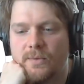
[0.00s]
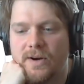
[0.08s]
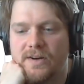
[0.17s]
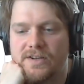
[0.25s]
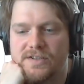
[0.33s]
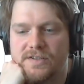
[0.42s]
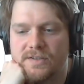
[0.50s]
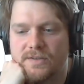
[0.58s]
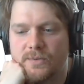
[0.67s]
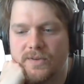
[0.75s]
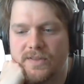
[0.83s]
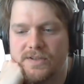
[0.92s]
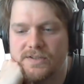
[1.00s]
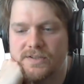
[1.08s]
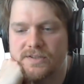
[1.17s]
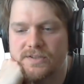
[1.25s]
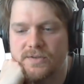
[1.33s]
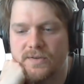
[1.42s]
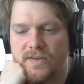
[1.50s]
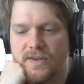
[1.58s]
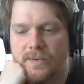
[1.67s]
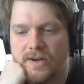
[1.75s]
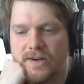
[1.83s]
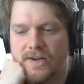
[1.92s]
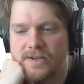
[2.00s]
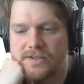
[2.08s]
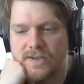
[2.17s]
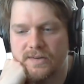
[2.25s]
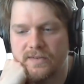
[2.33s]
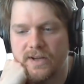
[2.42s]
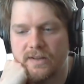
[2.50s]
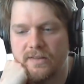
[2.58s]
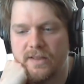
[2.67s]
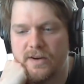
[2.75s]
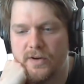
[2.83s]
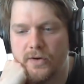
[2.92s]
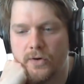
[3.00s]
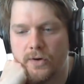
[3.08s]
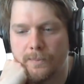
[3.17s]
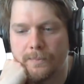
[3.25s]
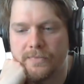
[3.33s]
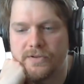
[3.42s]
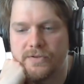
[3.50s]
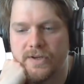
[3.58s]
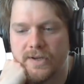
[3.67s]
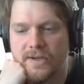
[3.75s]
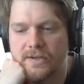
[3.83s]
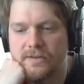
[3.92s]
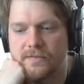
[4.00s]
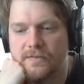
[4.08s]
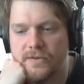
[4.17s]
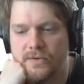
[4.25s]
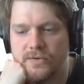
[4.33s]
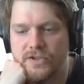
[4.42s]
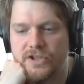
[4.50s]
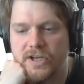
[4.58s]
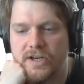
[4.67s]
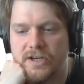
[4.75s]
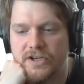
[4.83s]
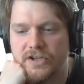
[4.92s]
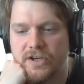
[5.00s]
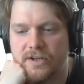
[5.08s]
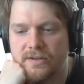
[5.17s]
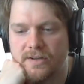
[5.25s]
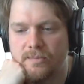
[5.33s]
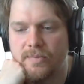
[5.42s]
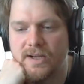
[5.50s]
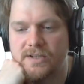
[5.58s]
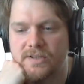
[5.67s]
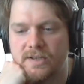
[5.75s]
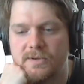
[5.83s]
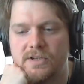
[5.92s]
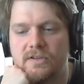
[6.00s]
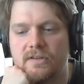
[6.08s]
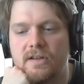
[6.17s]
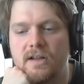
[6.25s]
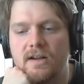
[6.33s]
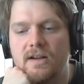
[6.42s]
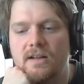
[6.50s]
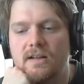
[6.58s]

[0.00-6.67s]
Whereas with this sort of community, it's kind of like the norm to kind of do shady shit and then backstab each other.